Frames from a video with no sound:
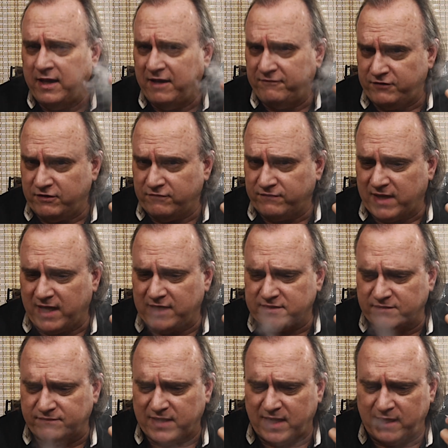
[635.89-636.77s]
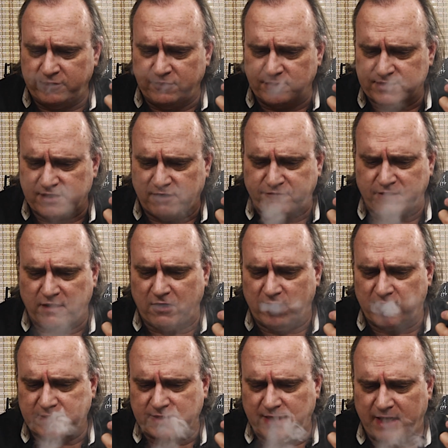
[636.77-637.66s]
If you guys have gotten yourself an
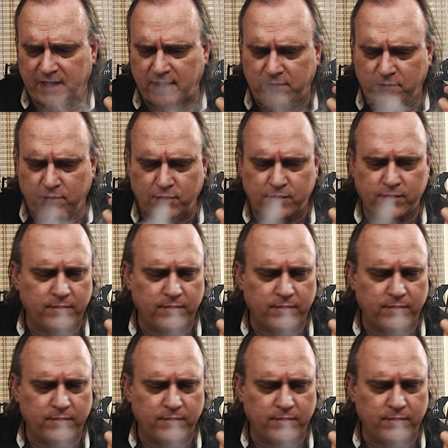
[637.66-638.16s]
Arctic tank,